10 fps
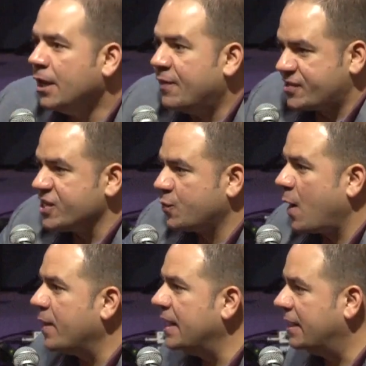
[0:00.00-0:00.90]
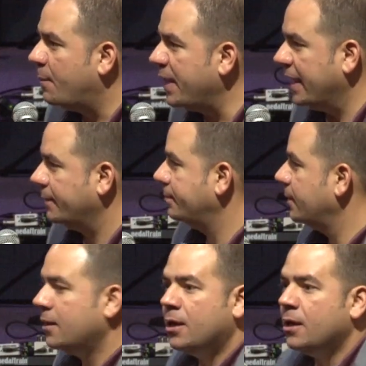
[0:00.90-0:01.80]
This is where we need to be.
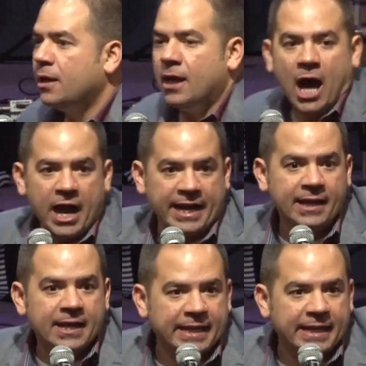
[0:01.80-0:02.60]
Honey,